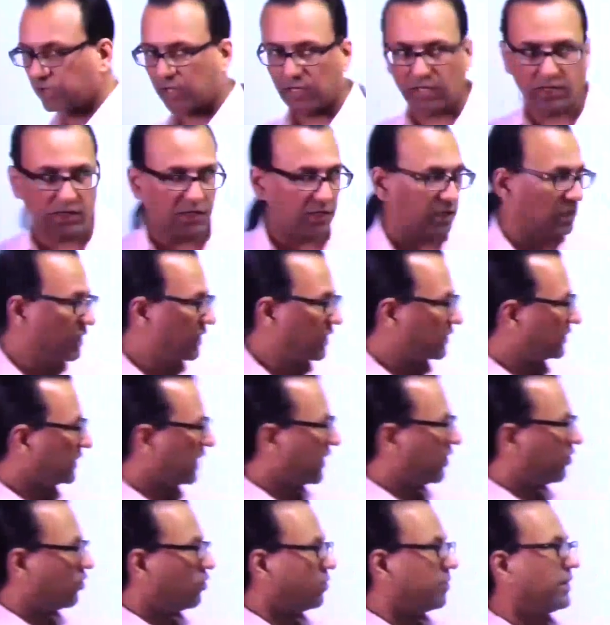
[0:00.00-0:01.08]
a
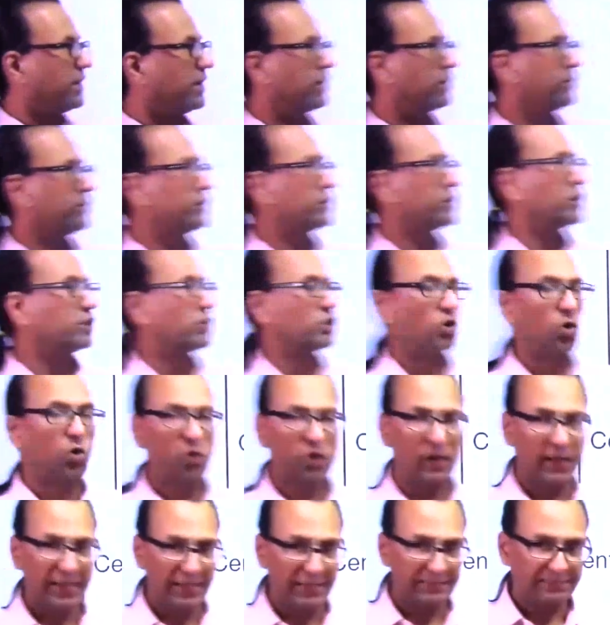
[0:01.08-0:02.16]
centromere which is
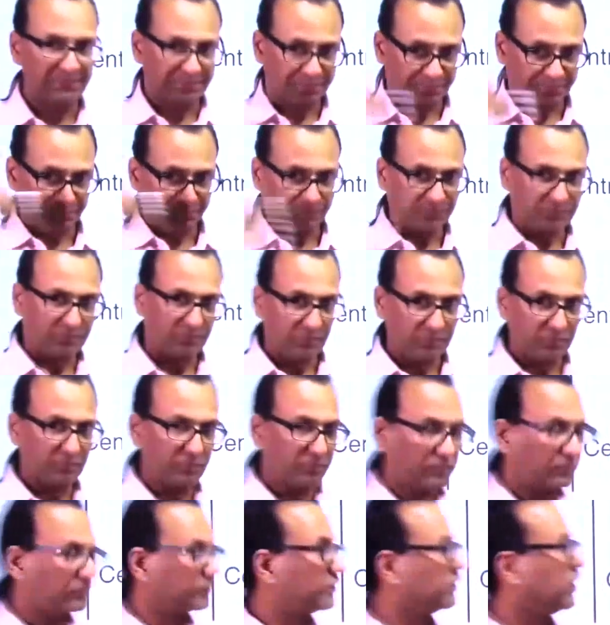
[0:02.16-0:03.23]
holding
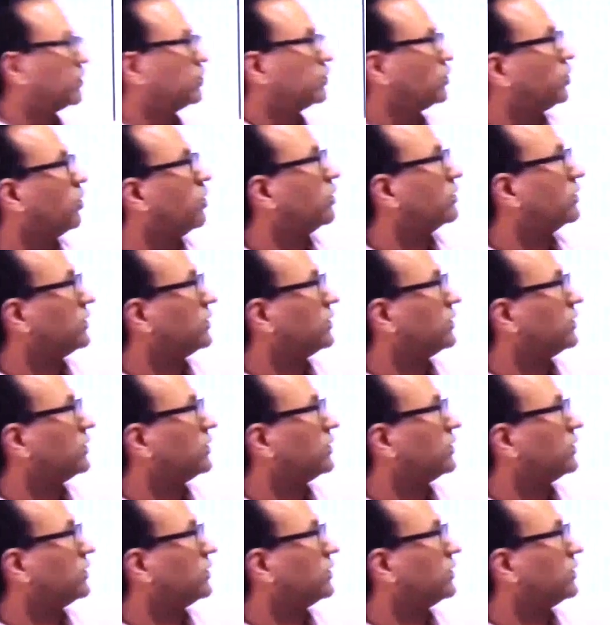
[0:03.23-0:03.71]
the short